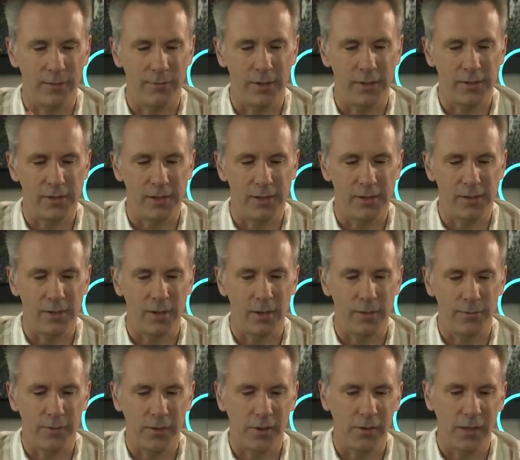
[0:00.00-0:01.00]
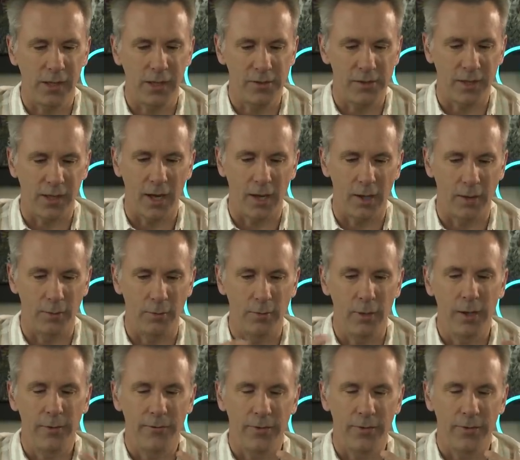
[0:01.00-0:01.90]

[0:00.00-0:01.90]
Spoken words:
of this is that a few years ago,